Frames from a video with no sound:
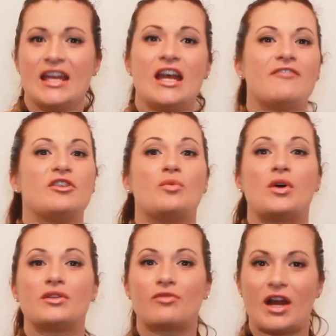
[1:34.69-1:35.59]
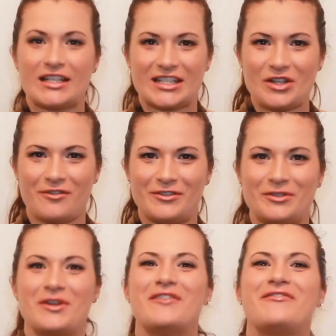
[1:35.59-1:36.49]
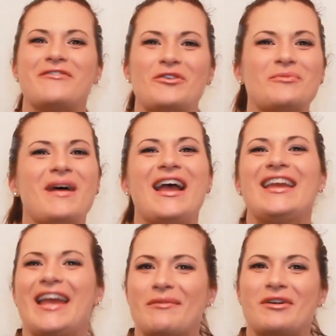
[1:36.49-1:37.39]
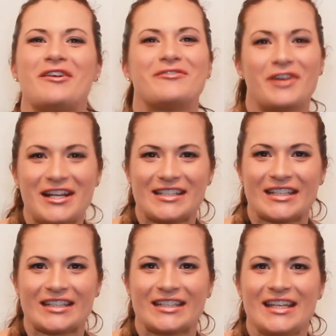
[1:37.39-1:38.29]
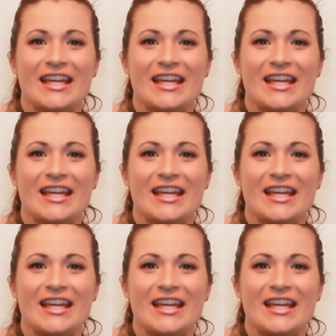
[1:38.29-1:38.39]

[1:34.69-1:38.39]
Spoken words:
If you want to write a novel, form a habit of writing.